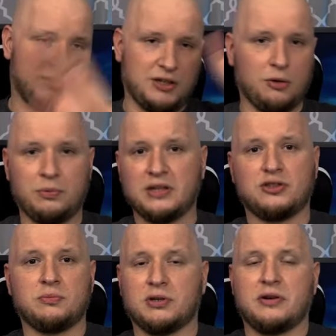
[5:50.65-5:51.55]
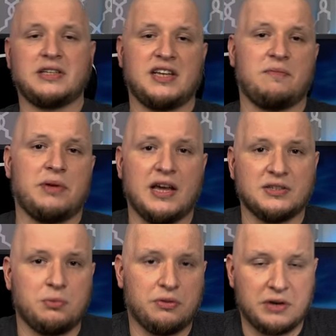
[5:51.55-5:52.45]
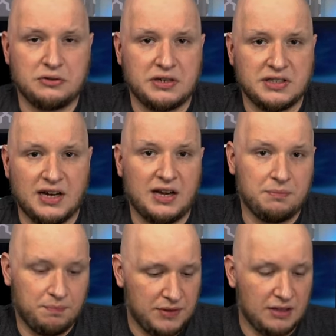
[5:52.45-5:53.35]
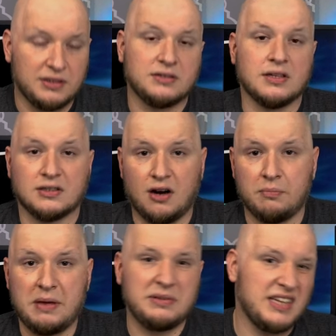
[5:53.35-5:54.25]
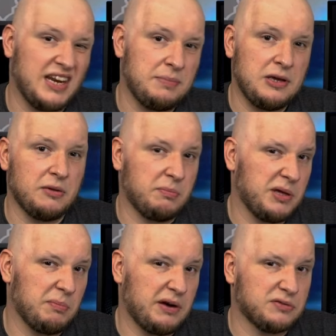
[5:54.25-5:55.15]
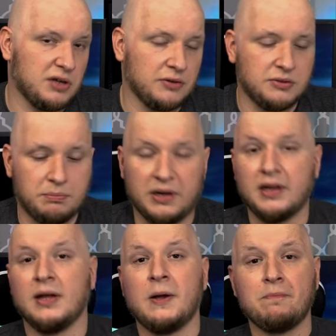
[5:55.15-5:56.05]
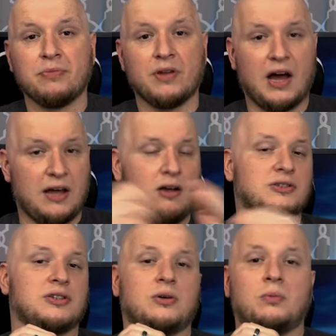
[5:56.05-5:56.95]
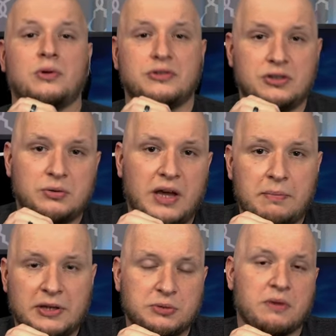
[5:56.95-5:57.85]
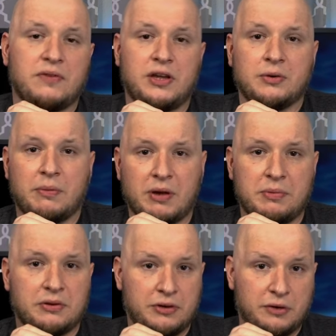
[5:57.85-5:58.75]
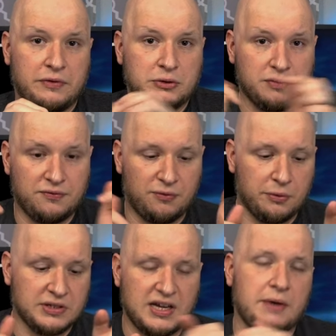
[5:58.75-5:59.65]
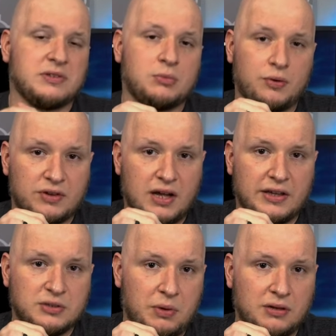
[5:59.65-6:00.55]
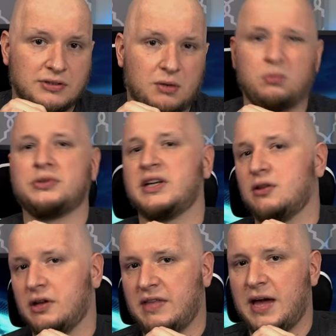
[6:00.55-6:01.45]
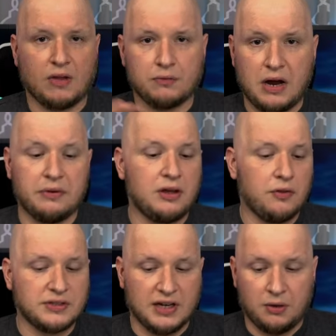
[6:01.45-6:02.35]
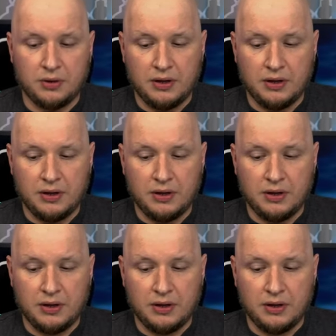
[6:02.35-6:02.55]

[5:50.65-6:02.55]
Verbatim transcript: you know, get super crazy FPS with ray tracing on at least this card. Maybe 1080p you can get better results. But I also will do a benchmark video coming up here in the near future for this guy with some overclocking as well. So we'll take a look at that. Rounding all this out,